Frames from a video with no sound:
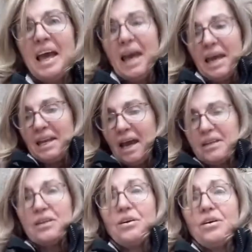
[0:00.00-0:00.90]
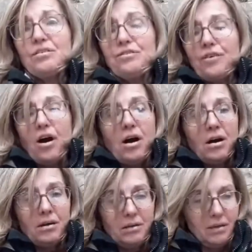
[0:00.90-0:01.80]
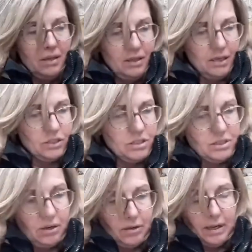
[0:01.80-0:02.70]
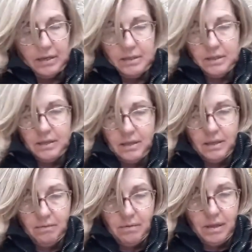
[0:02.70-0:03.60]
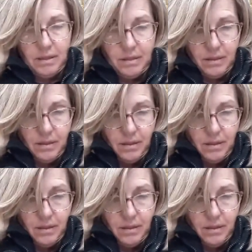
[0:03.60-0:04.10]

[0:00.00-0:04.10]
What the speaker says: It hadn't gone far. It had just gone under the wreath.